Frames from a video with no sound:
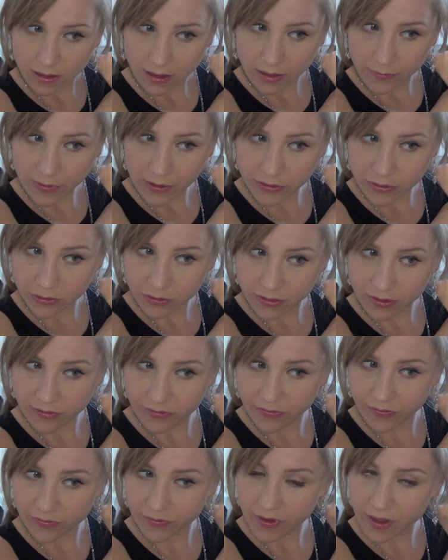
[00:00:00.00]
I'm not sure
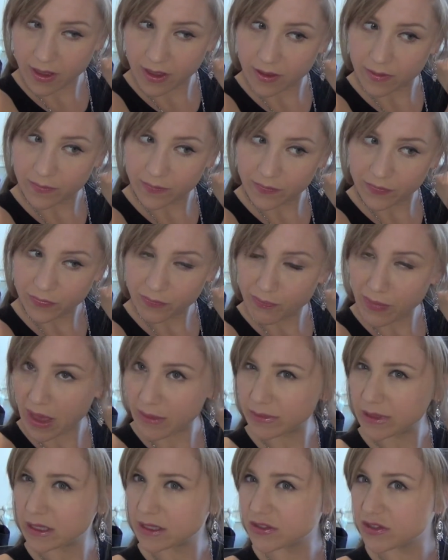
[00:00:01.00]
if
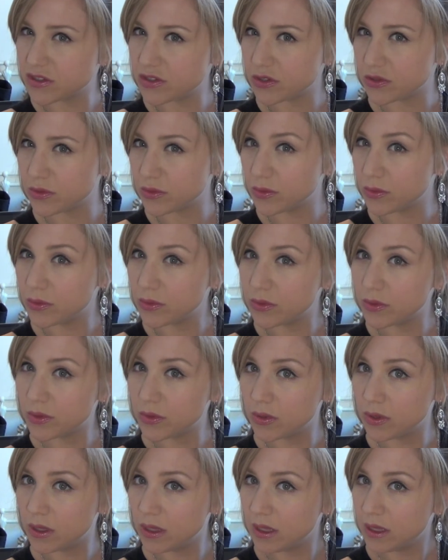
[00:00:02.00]
Babyliss do
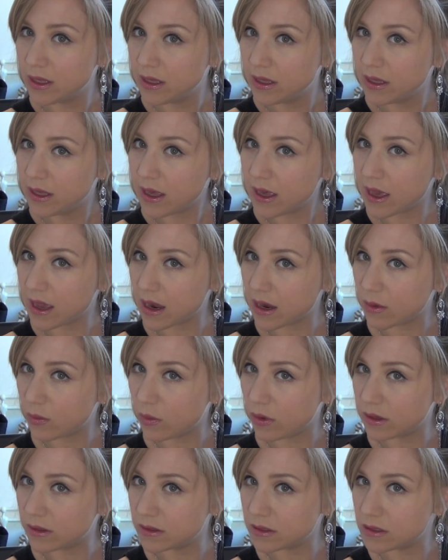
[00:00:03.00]
a hair
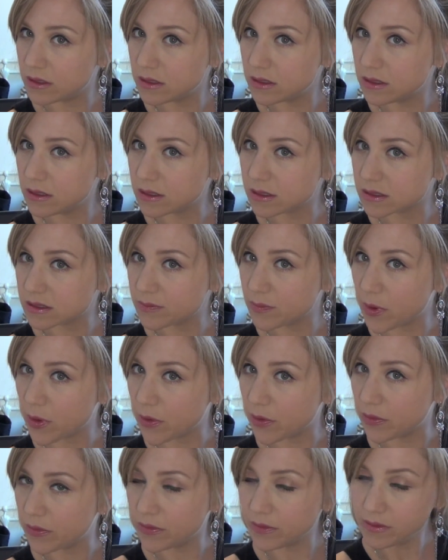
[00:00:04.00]
wand this
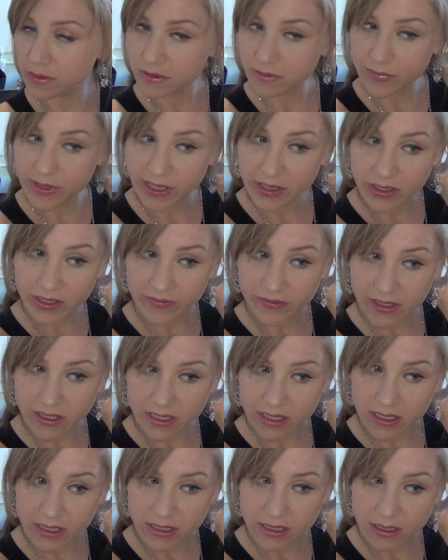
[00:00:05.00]
small. Be good if they
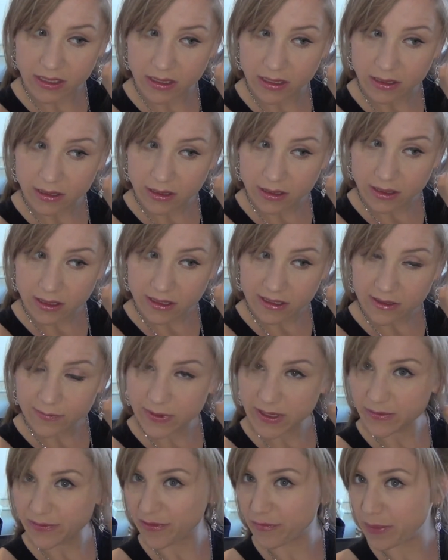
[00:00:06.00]
did. It's a
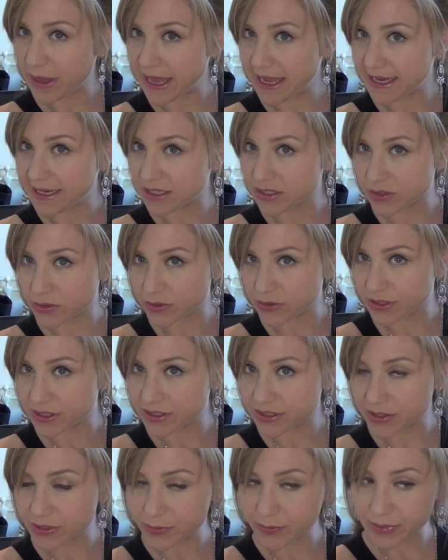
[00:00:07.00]
bit of a pain to hold
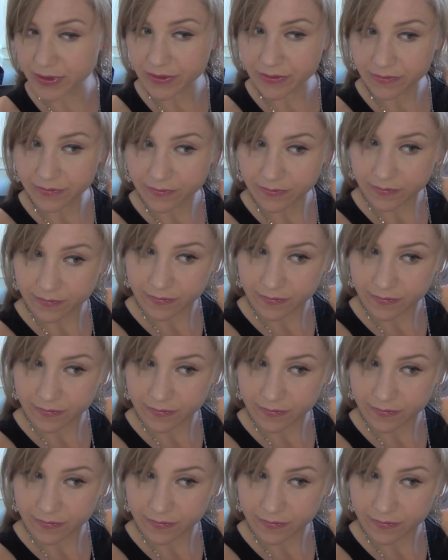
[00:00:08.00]
this open.